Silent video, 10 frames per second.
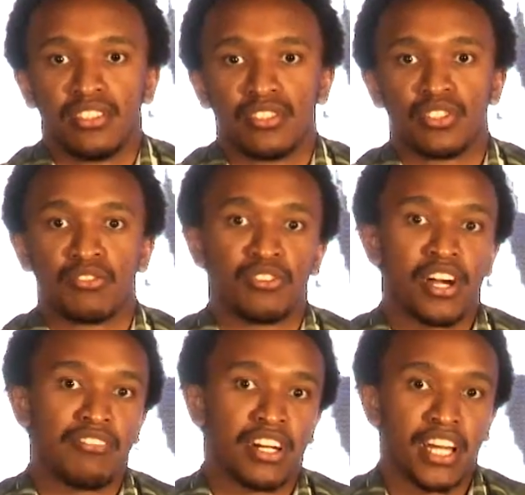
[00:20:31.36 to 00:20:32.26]
So if you
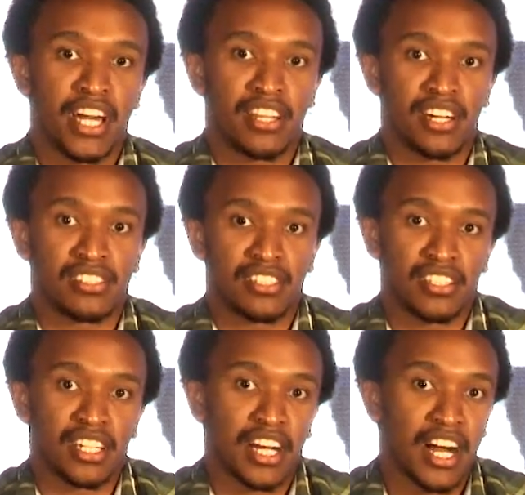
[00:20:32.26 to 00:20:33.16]
have an AI
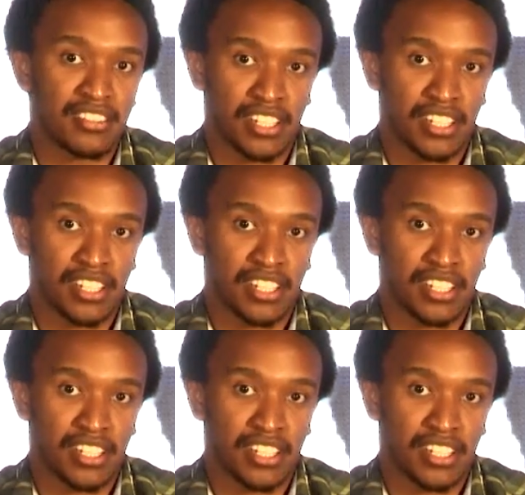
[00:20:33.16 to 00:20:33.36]
that has